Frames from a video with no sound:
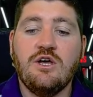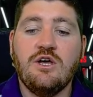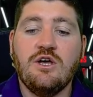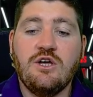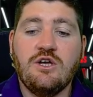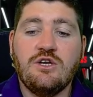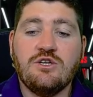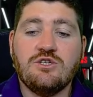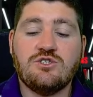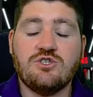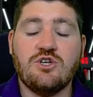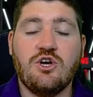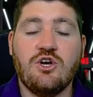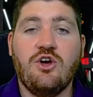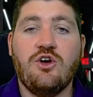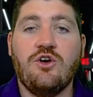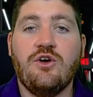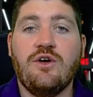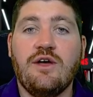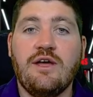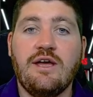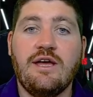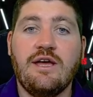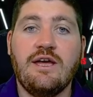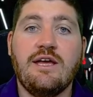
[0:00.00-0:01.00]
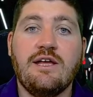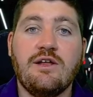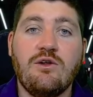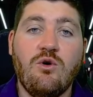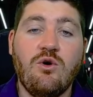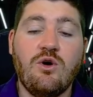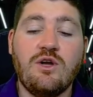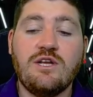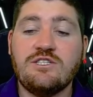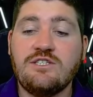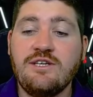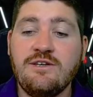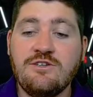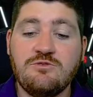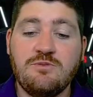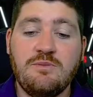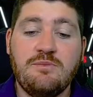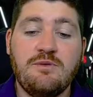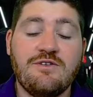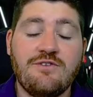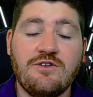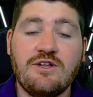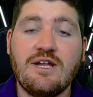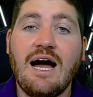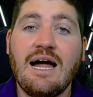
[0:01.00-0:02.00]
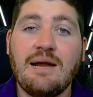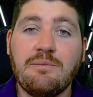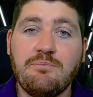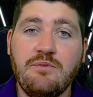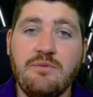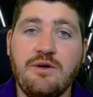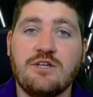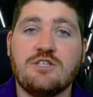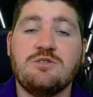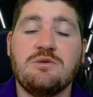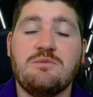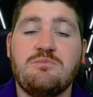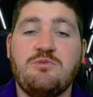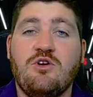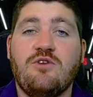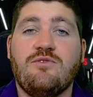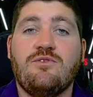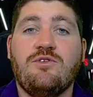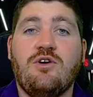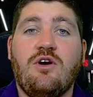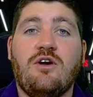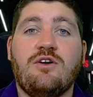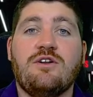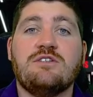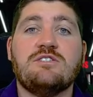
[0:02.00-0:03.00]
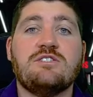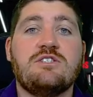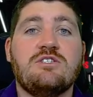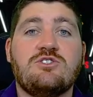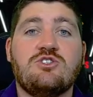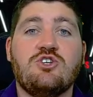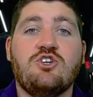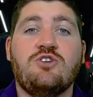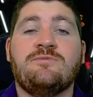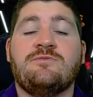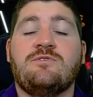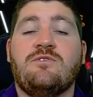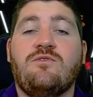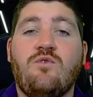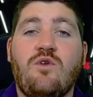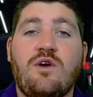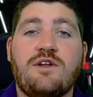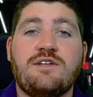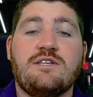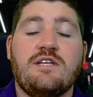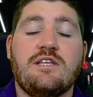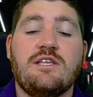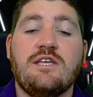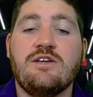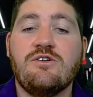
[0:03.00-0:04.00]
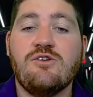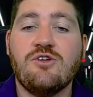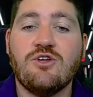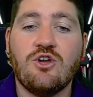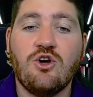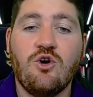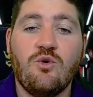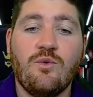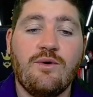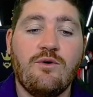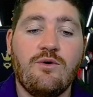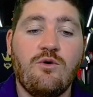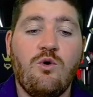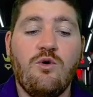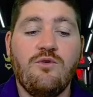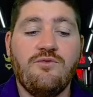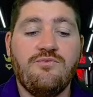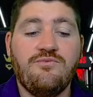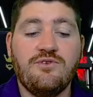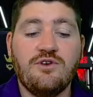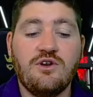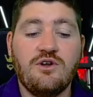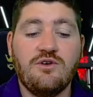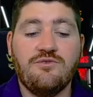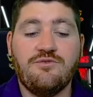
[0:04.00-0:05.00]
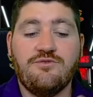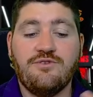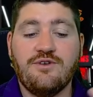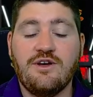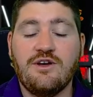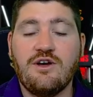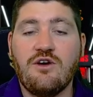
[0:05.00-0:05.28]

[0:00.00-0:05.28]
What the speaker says: So it all seems to be a bit of a nightmare, to be perfectly honest, in terms of what a year ago we were all full of